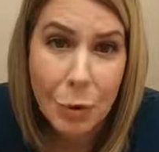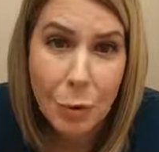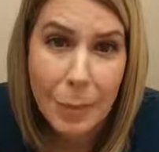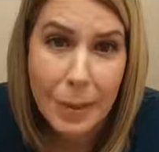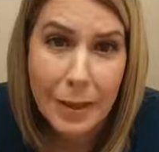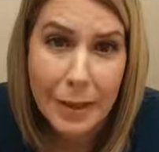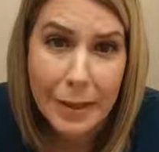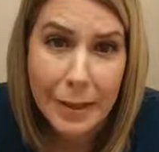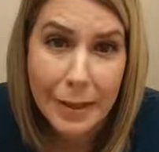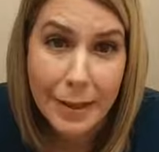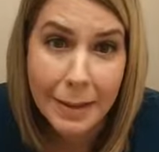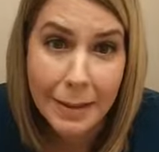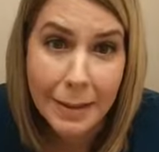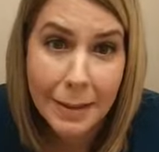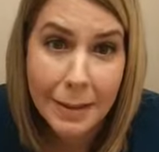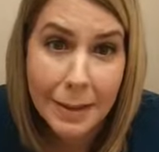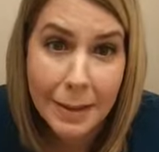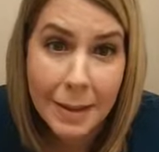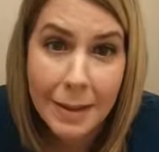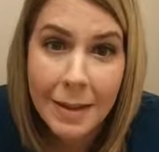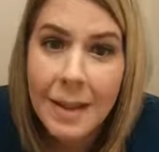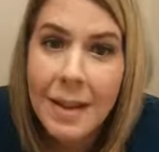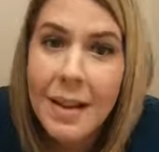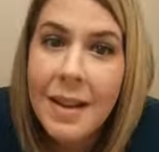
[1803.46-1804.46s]
more appealing.
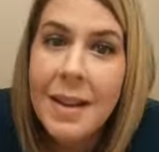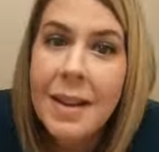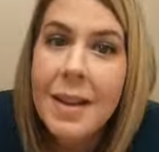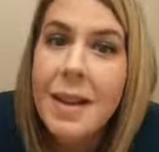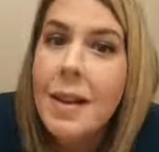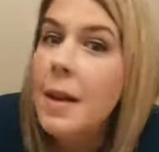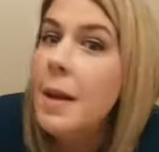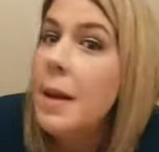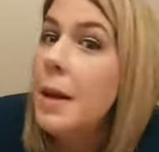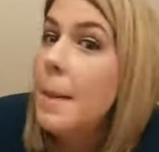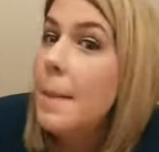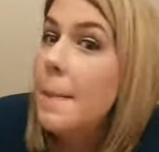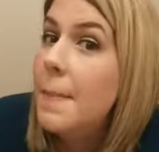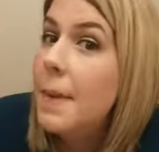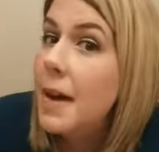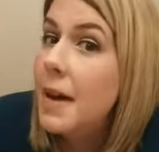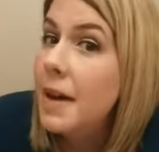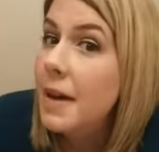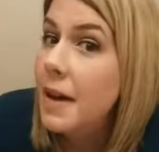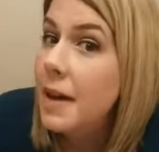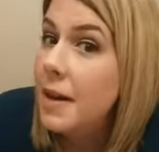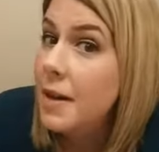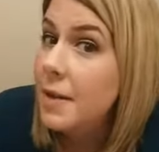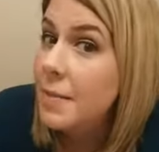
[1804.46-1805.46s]

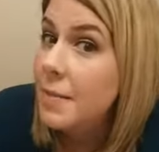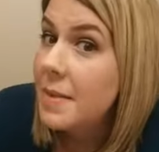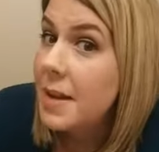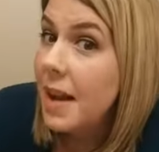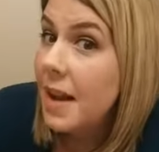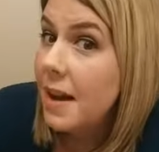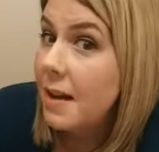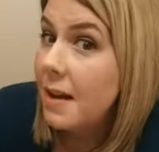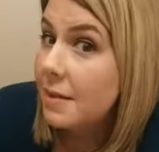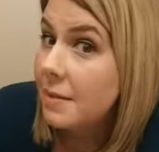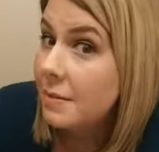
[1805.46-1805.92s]
But yeah,